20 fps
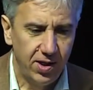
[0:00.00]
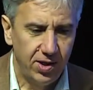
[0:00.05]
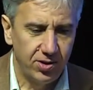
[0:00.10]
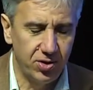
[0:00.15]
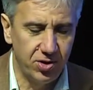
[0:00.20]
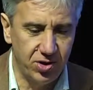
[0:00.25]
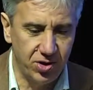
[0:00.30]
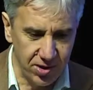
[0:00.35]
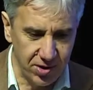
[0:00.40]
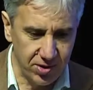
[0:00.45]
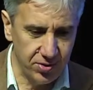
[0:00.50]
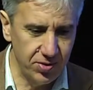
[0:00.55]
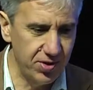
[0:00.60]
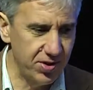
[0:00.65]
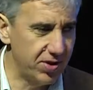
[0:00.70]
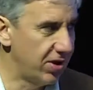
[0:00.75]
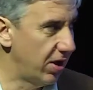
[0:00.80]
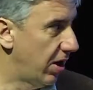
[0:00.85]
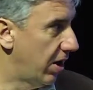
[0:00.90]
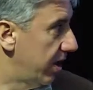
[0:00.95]
So just to
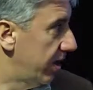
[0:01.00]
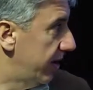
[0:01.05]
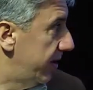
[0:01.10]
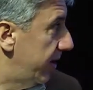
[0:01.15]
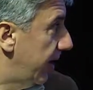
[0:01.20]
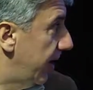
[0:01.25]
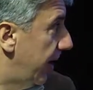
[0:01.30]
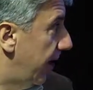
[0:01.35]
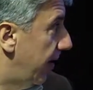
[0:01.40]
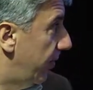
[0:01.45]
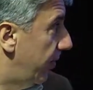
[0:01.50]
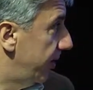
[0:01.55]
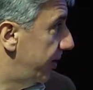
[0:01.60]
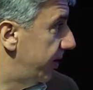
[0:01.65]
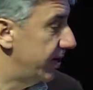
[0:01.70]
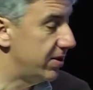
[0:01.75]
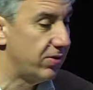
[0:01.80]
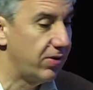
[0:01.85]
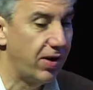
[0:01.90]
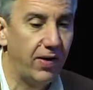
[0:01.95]
start, what
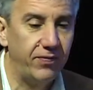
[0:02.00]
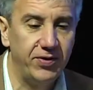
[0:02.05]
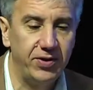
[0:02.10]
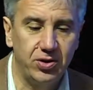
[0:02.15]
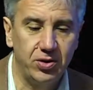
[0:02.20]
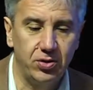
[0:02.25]
this graph is